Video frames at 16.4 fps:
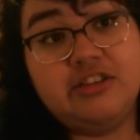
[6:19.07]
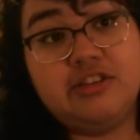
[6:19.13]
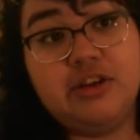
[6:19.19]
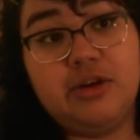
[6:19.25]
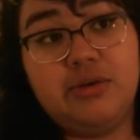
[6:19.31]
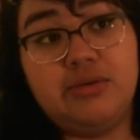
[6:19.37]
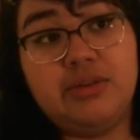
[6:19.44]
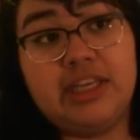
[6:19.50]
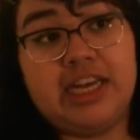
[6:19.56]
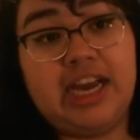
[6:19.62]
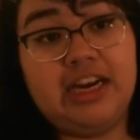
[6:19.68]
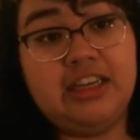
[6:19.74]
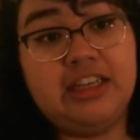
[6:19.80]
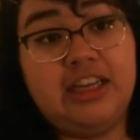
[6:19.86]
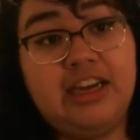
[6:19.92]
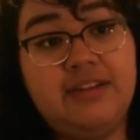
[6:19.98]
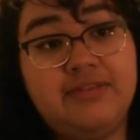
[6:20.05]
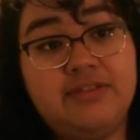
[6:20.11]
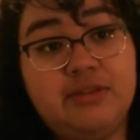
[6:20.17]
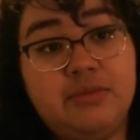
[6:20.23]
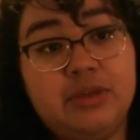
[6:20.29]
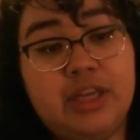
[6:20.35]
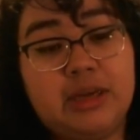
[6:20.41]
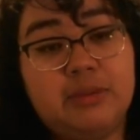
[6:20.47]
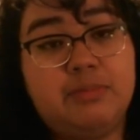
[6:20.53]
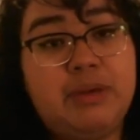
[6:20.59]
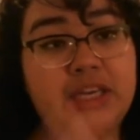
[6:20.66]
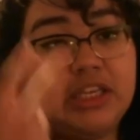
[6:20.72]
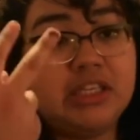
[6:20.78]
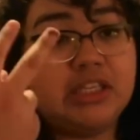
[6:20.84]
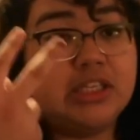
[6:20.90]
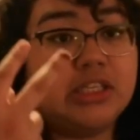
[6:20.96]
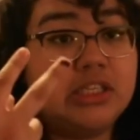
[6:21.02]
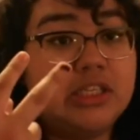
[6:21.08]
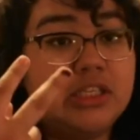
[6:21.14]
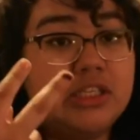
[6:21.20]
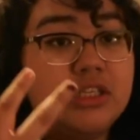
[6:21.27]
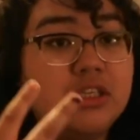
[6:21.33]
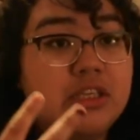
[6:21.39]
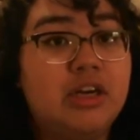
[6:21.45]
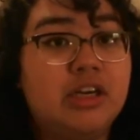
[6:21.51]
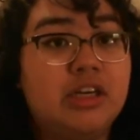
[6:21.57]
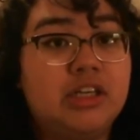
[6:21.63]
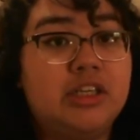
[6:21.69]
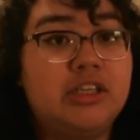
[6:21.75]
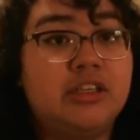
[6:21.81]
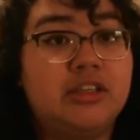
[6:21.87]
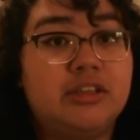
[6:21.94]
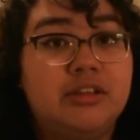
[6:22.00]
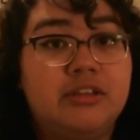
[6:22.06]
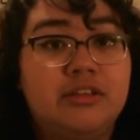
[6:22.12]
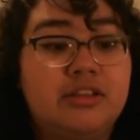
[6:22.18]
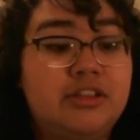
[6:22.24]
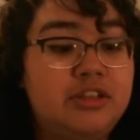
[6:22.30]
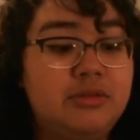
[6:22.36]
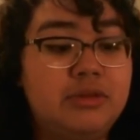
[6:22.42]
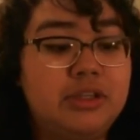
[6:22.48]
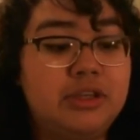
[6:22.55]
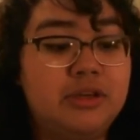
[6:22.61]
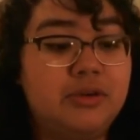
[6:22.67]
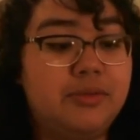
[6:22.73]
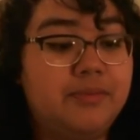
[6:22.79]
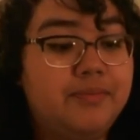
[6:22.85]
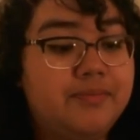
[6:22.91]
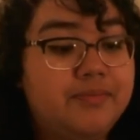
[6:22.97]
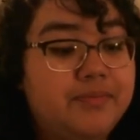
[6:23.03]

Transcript: So they kind of left and we're like, peace. We're not gonna deal with you.